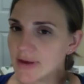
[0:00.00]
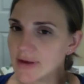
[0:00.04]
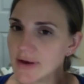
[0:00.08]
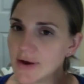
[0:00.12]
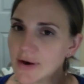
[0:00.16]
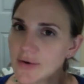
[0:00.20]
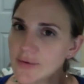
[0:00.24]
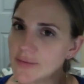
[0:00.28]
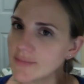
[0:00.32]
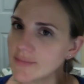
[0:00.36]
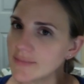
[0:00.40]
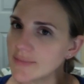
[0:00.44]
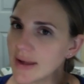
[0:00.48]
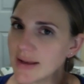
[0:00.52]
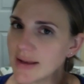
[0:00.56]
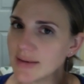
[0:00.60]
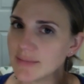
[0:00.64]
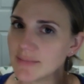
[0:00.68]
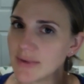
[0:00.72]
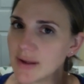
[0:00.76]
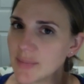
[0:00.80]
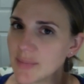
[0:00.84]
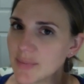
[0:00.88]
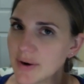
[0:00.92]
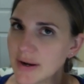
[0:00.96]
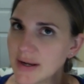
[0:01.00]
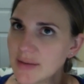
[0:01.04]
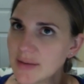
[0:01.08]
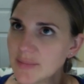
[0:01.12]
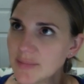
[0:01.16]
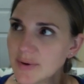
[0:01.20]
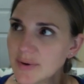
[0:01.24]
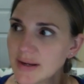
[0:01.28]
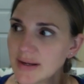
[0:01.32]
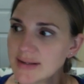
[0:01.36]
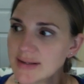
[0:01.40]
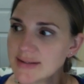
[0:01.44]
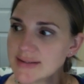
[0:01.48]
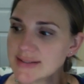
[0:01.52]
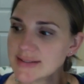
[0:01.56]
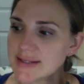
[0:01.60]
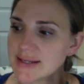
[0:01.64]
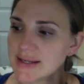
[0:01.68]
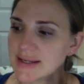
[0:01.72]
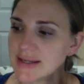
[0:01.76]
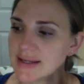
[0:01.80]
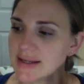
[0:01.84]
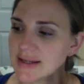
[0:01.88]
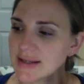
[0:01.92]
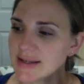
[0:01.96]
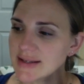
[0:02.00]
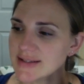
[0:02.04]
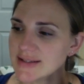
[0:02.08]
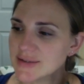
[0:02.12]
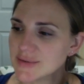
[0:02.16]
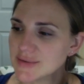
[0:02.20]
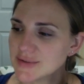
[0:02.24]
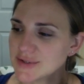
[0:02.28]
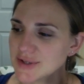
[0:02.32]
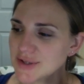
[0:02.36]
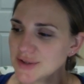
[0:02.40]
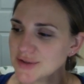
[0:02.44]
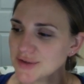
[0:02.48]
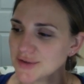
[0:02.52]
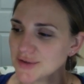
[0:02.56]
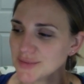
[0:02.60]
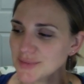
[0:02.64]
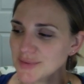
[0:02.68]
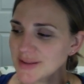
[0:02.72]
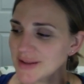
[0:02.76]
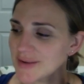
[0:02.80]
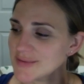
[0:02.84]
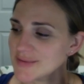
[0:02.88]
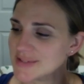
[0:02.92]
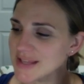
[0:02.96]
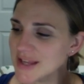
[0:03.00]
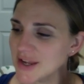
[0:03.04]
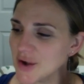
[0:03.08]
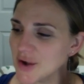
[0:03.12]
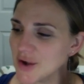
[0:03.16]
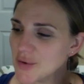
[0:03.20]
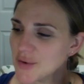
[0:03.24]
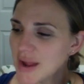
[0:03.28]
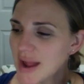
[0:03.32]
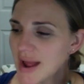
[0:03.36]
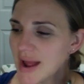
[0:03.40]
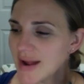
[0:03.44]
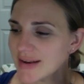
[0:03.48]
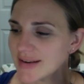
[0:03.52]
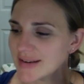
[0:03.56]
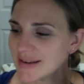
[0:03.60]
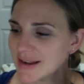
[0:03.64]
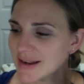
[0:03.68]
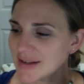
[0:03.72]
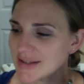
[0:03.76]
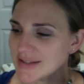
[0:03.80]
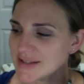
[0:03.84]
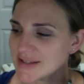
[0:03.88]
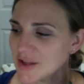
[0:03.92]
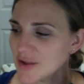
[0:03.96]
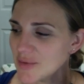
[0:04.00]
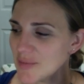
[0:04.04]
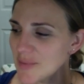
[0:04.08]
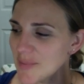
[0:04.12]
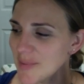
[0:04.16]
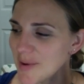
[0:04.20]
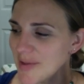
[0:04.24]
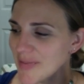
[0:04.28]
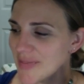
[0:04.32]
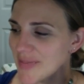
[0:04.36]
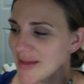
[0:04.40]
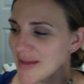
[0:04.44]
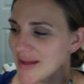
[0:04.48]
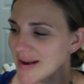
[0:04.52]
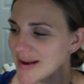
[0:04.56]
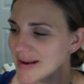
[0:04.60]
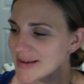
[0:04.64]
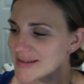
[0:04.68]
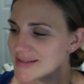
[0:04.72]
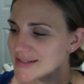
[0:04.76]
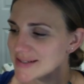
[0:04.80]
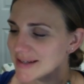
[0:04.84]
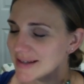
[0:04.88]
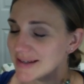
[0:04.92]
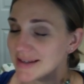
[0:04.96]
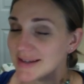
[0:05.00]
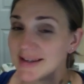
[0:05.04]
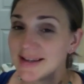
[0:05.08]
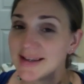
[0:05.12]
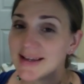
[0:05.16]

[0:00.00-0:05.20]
oh, and my pregnant brain is kicking because there was a third one that I was like, oh yeah, I got to tell them about that idea.